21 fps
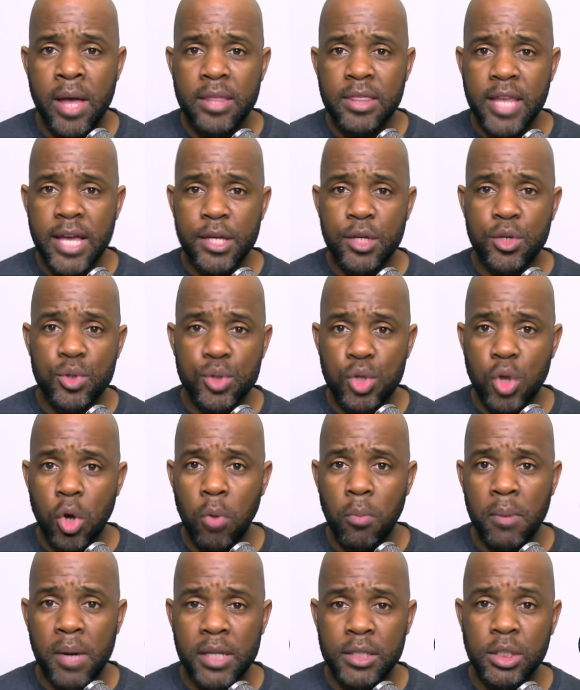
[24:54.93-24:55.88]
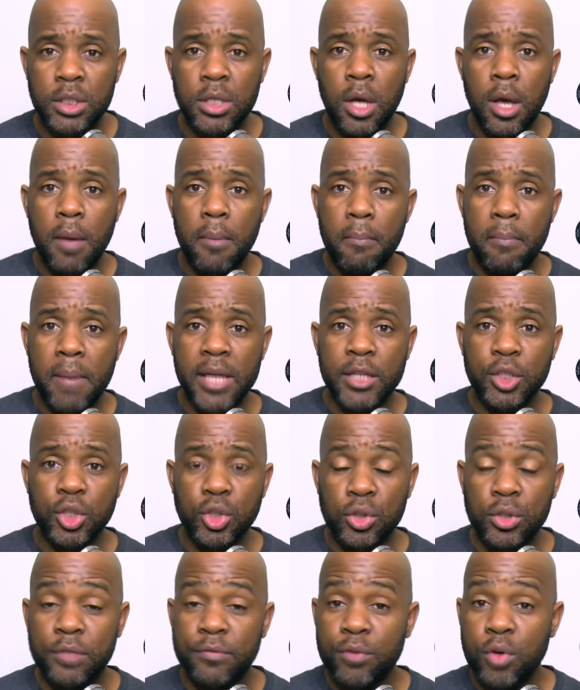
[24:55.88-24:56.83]
Thank you so much. Make
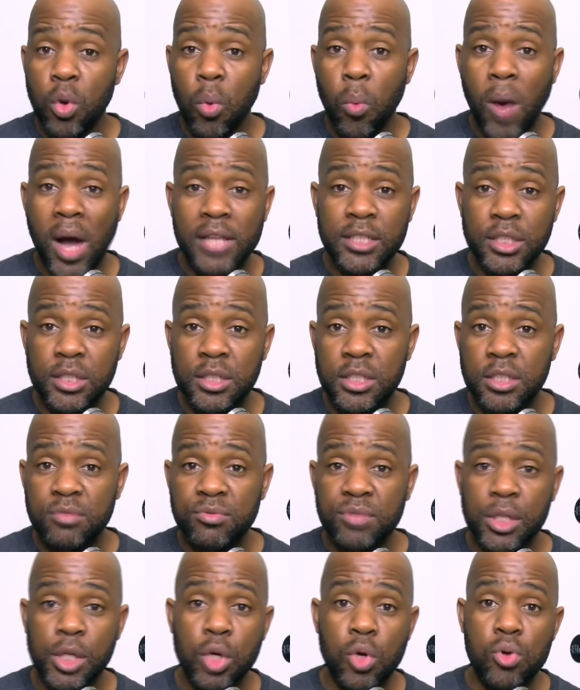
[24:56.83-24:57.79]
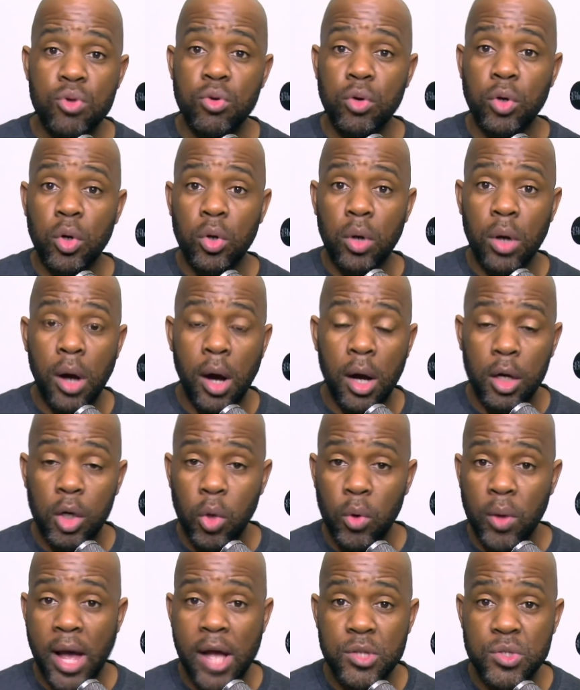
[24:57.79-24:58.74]
sure if you're watching this video,
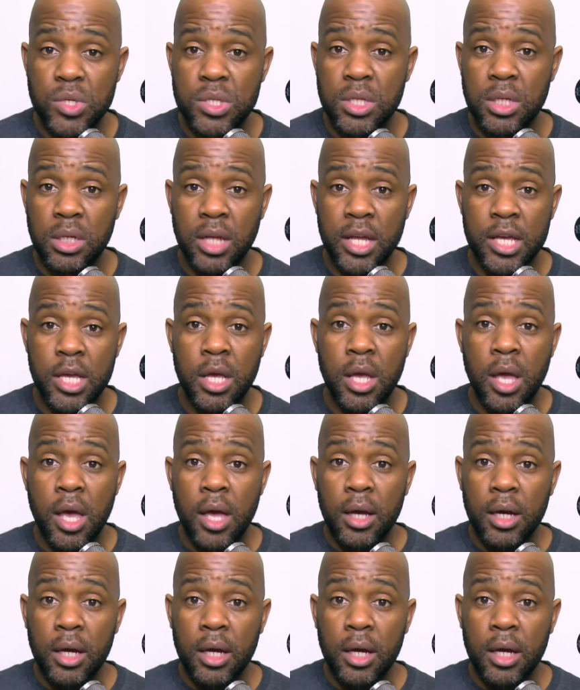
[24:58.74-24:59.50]
go down to the link,